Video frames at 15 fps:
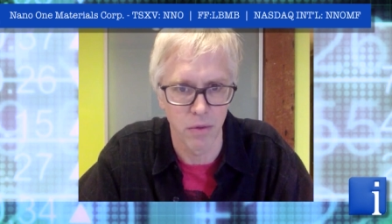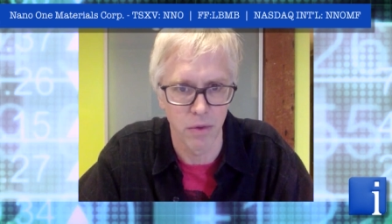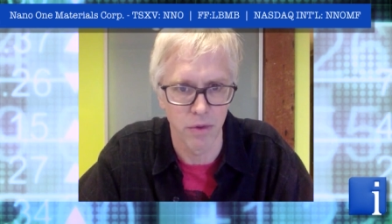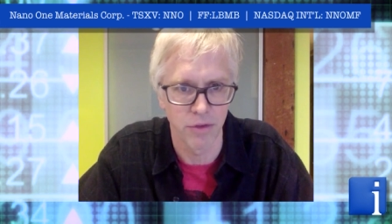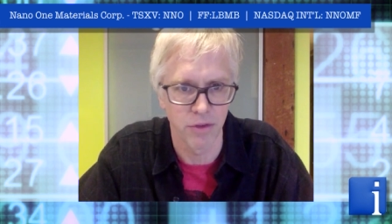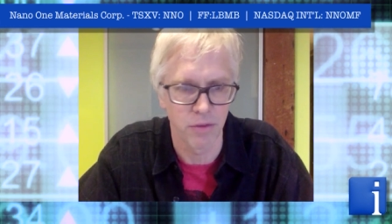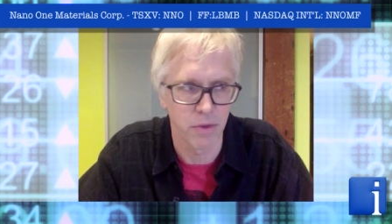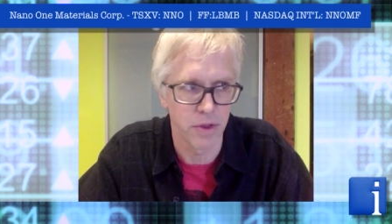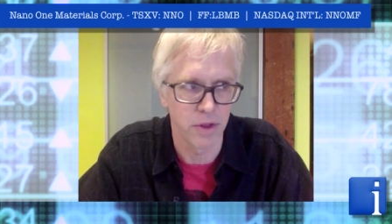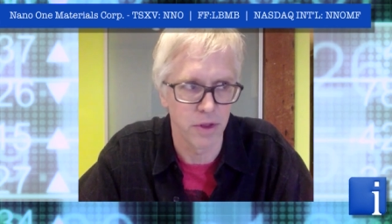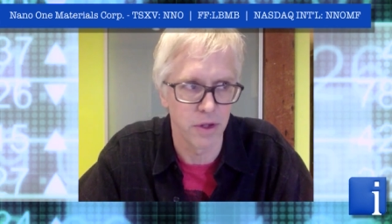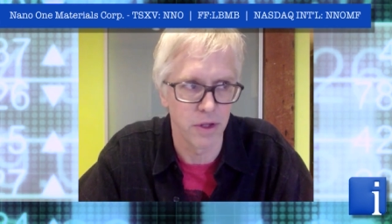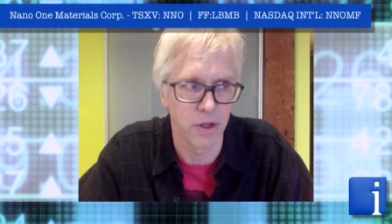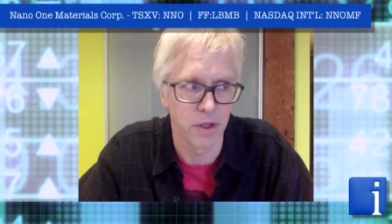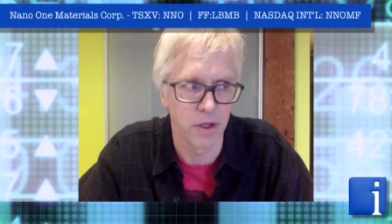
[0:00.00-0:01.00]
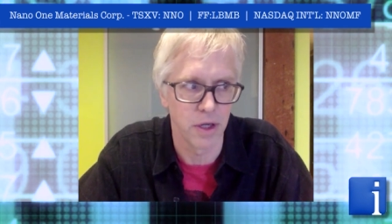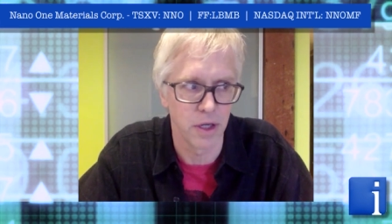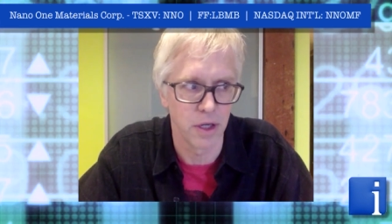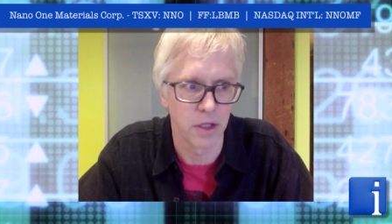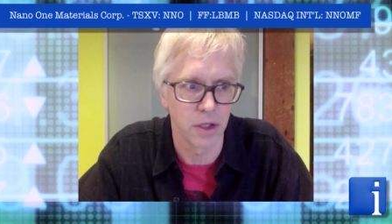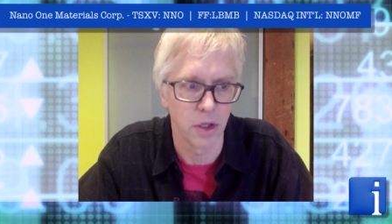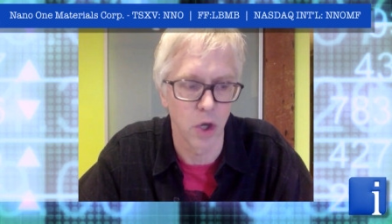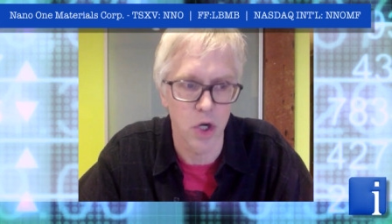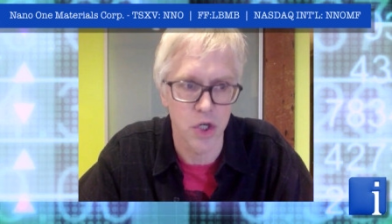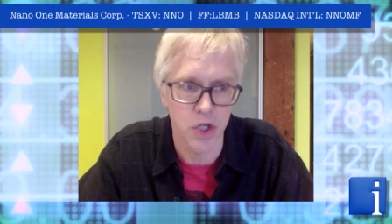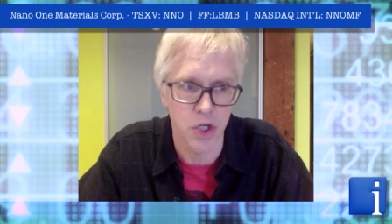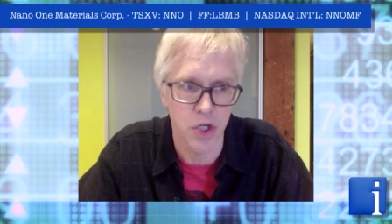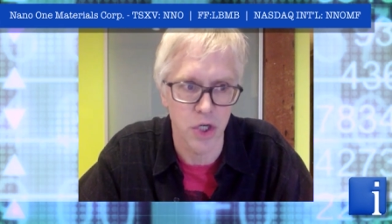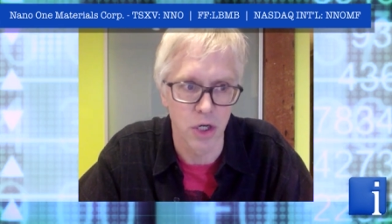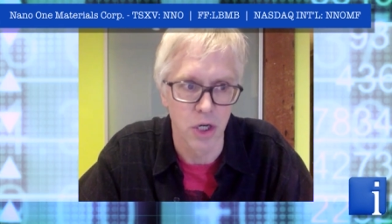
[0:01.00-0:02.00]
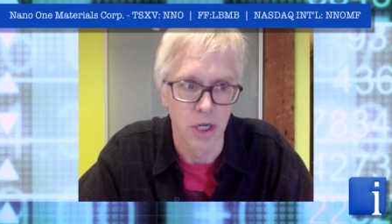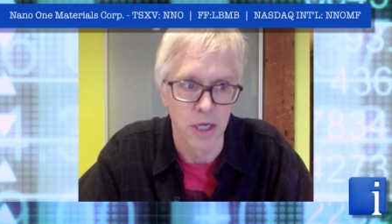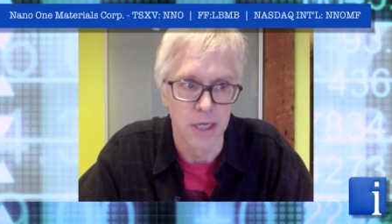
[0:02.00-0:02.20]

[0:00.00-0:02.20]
with some of the uh, larger